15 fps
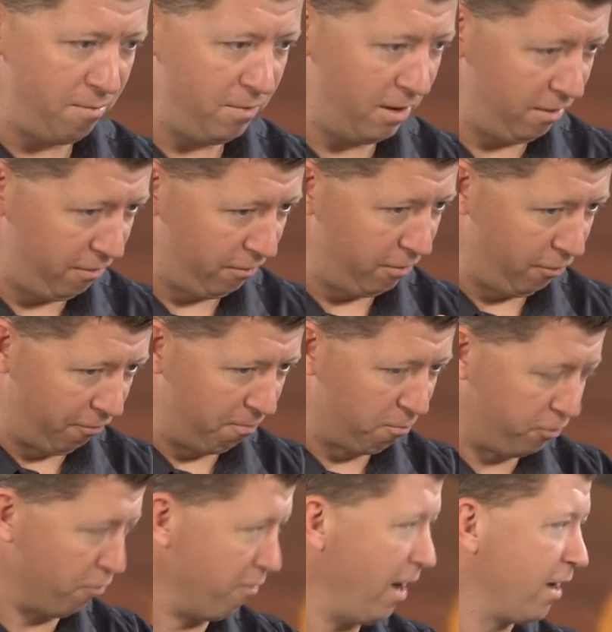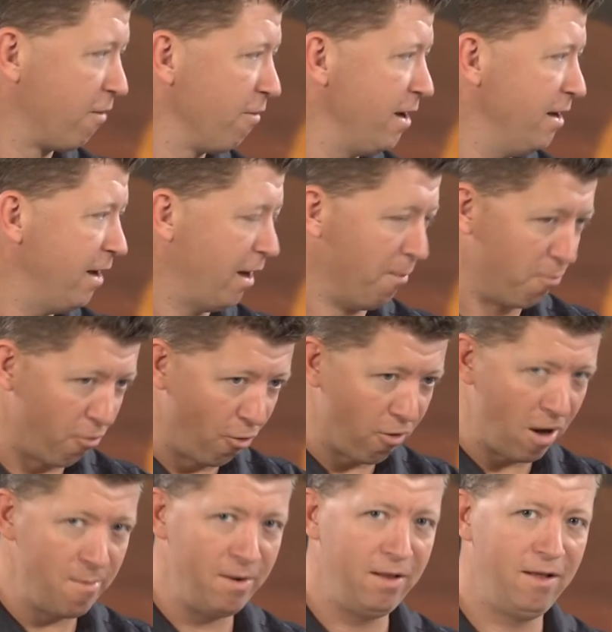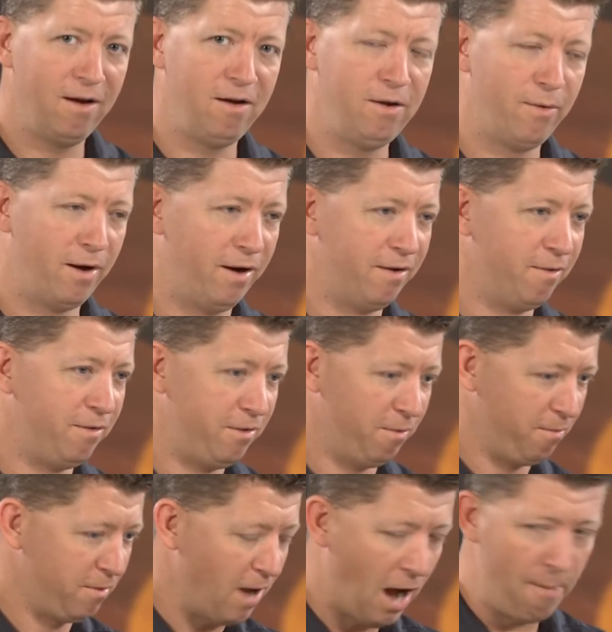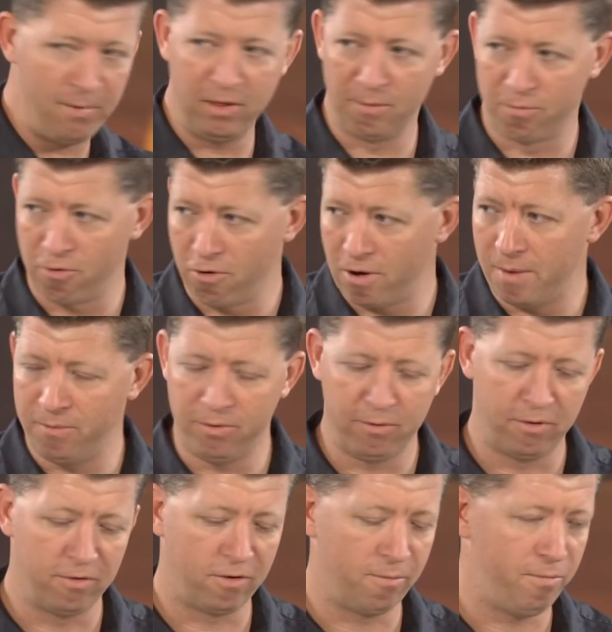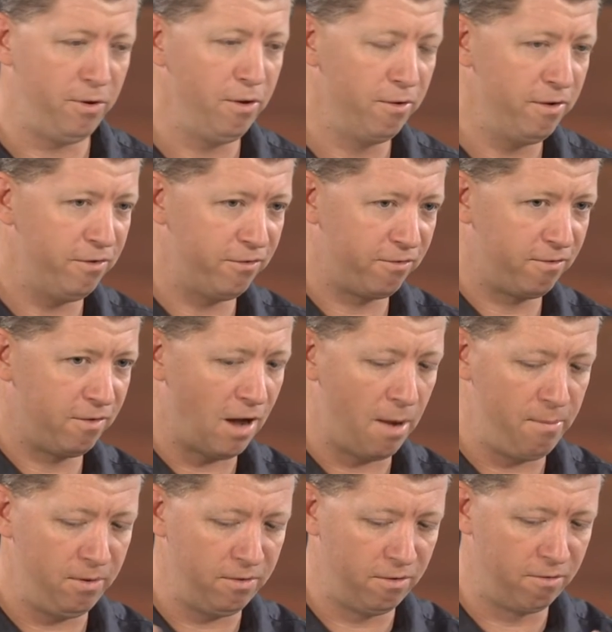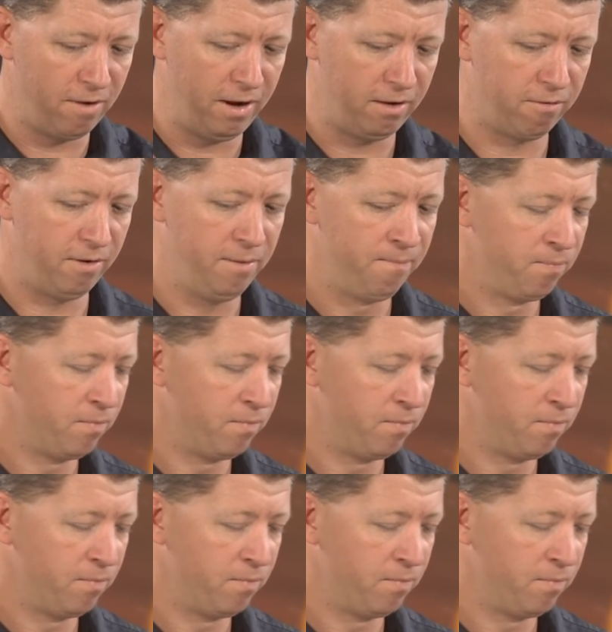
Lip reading: you had a little directory and you had a program in there and you wanted to copy the program to another computer, you just copied the directory